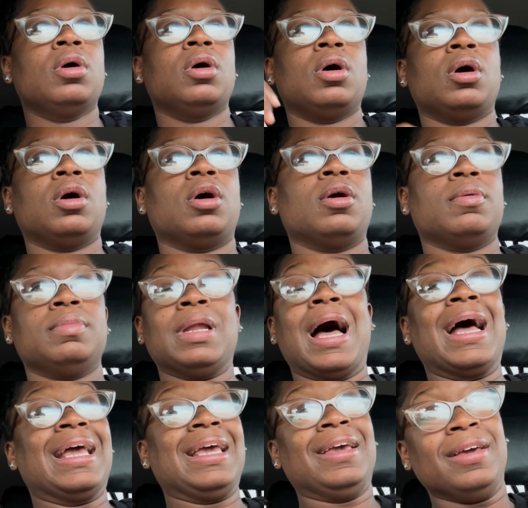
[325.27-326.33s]
um,
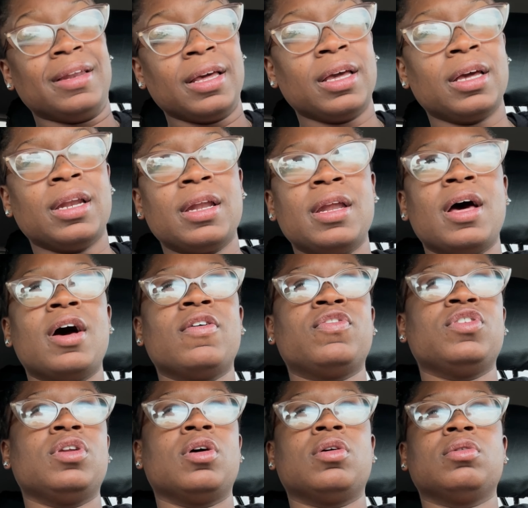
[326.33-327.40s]
not eating enough,
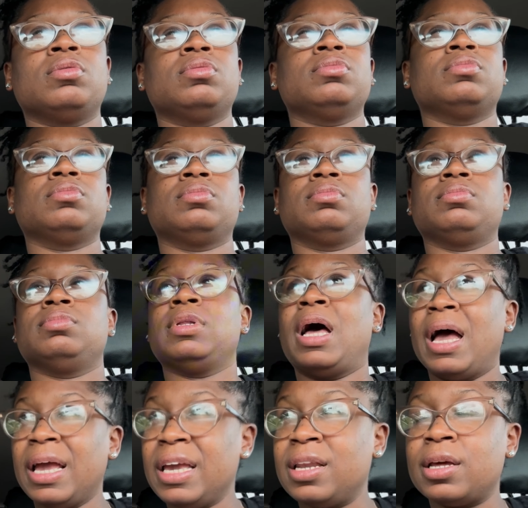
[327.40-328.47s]
you know,
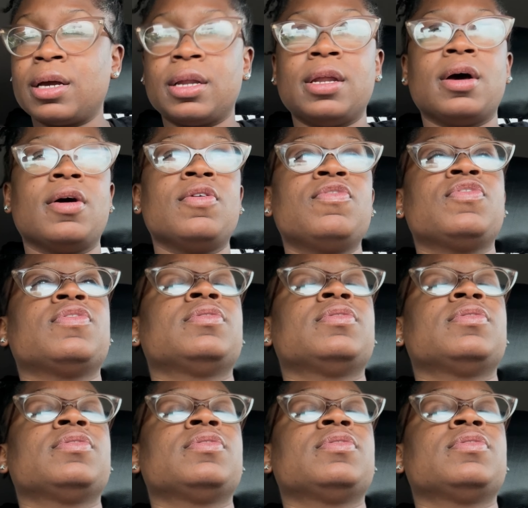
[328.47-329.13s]
not eating enough,